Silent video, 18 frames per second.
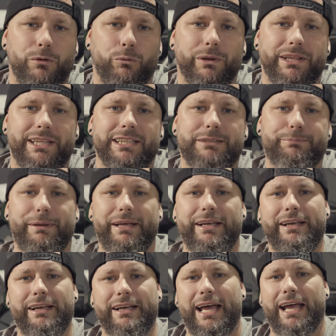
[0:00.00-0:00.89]
With this
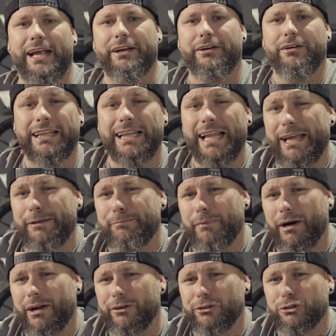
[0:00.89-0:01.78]
being a late
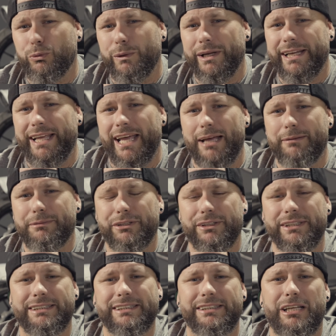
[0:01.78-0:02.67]
model twin cam,
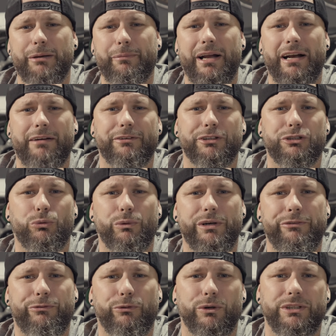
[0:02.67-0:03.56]
so this is coming out of a
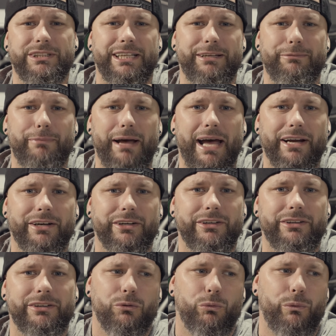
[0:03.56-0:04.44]
2014 bagger,